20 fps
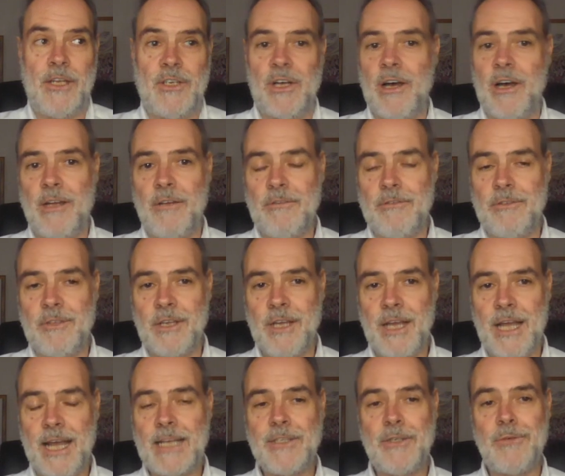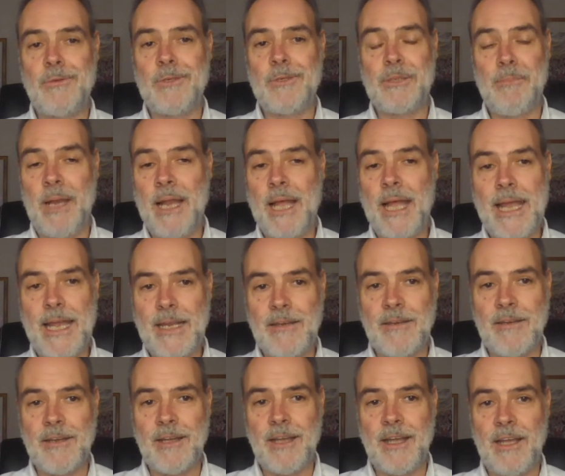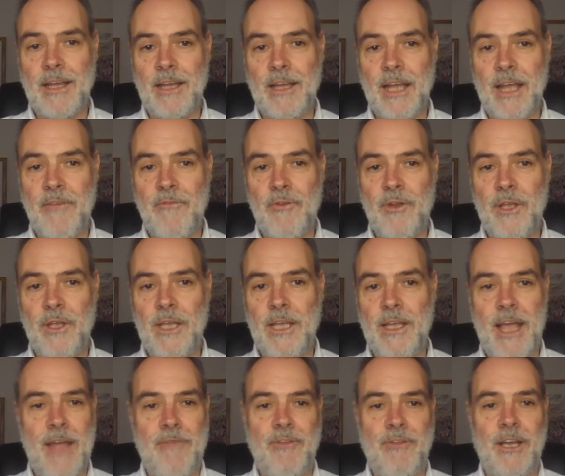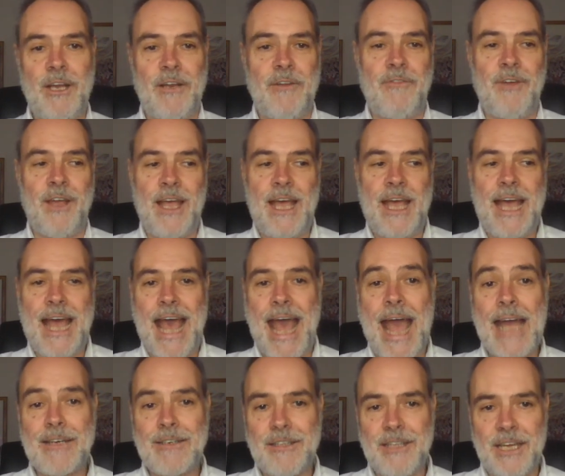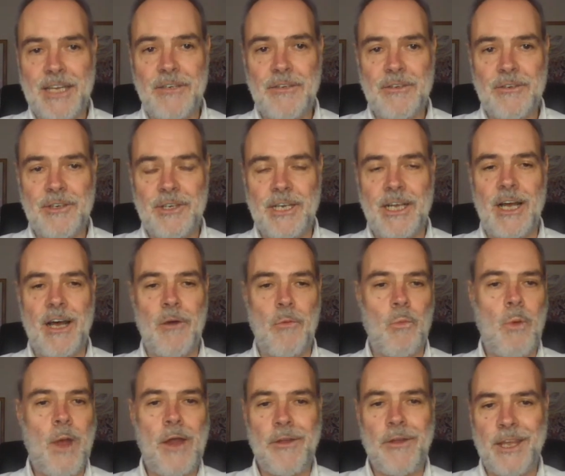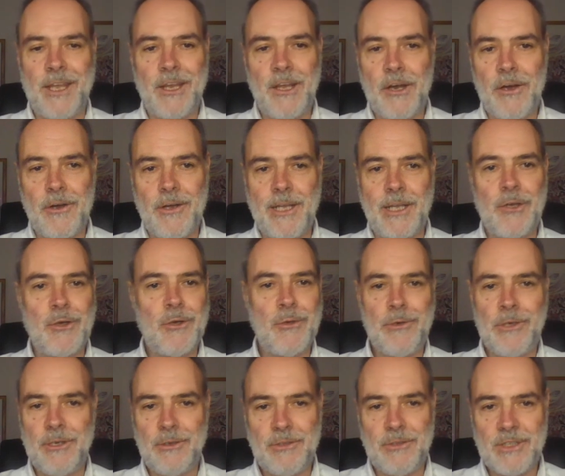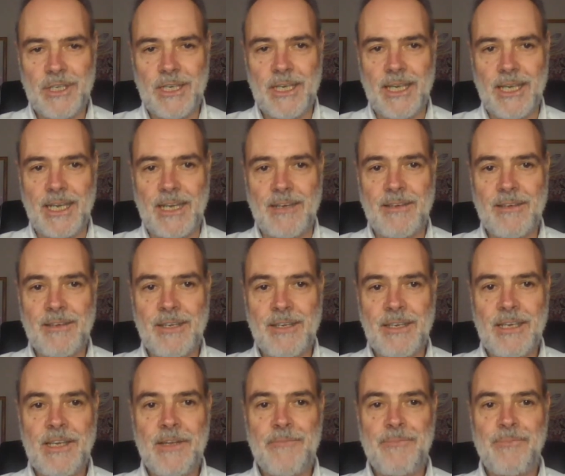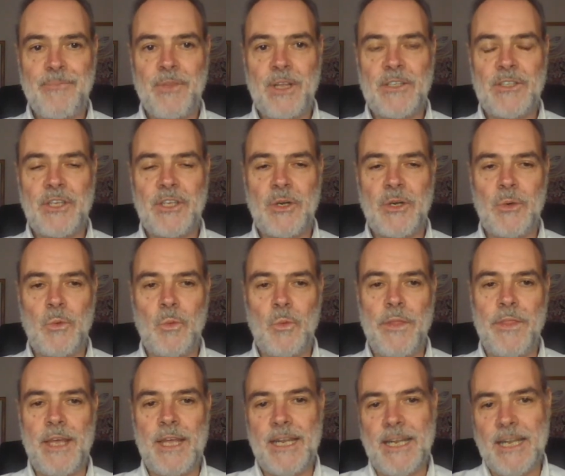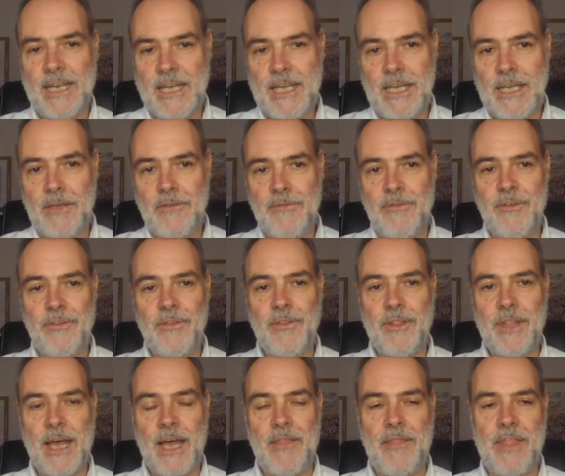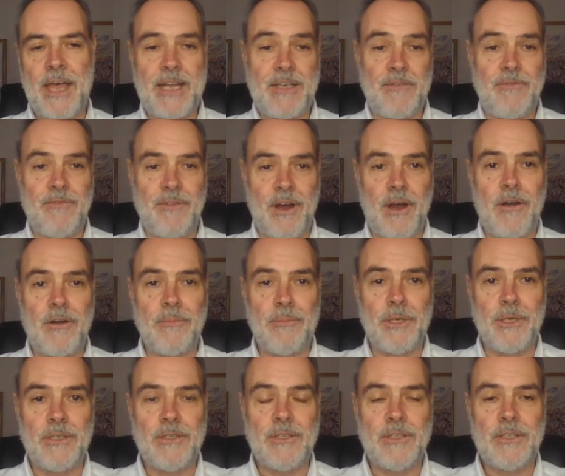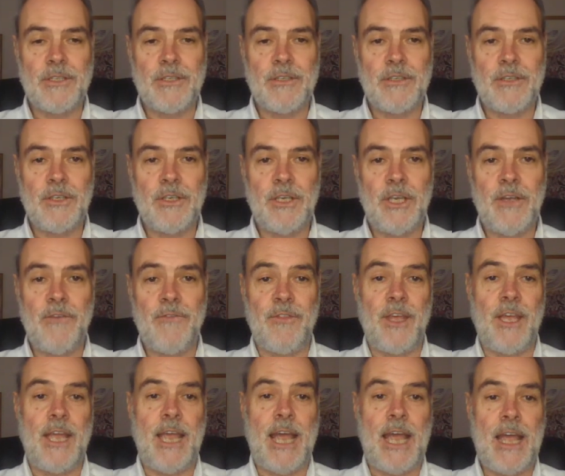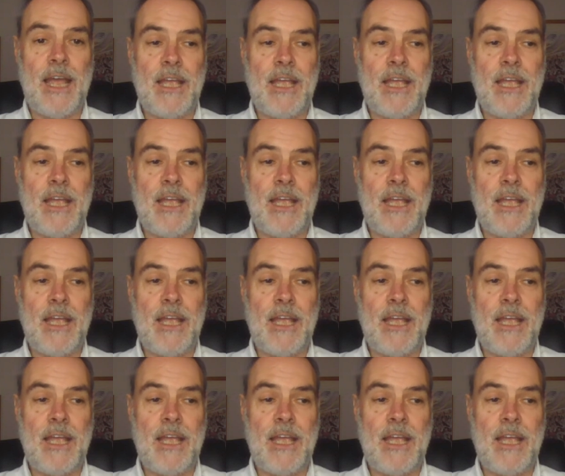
child has to explain every every kind of act they're doing where are they going who are you seeing and so when they leave that that environment if they